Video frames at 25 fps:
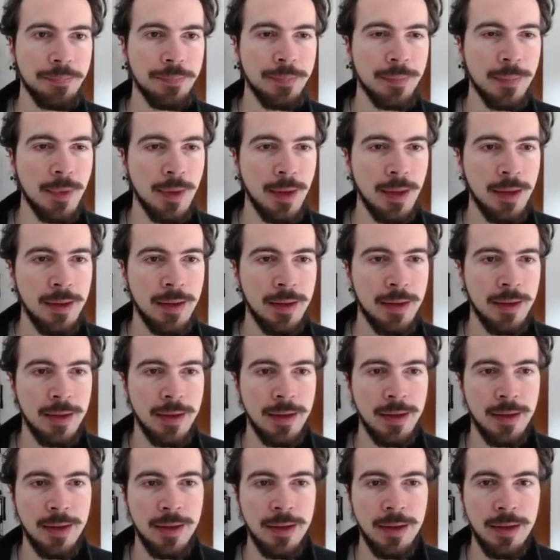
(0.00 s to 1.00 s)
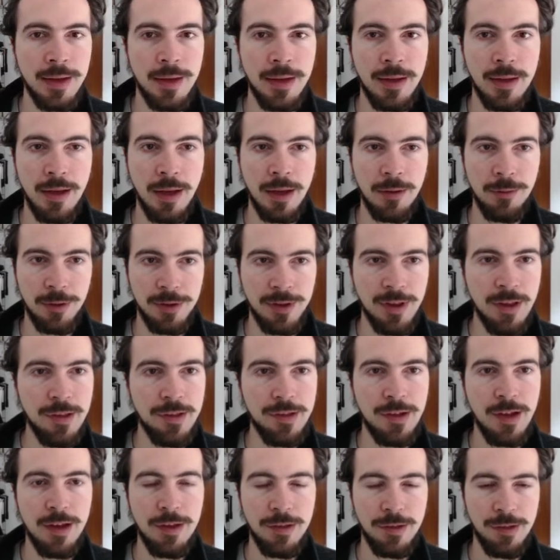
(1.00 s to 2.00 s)
And what this
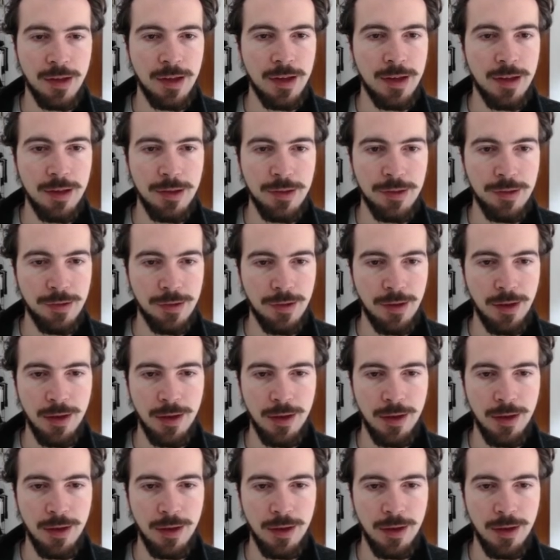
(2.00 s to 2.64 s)
does is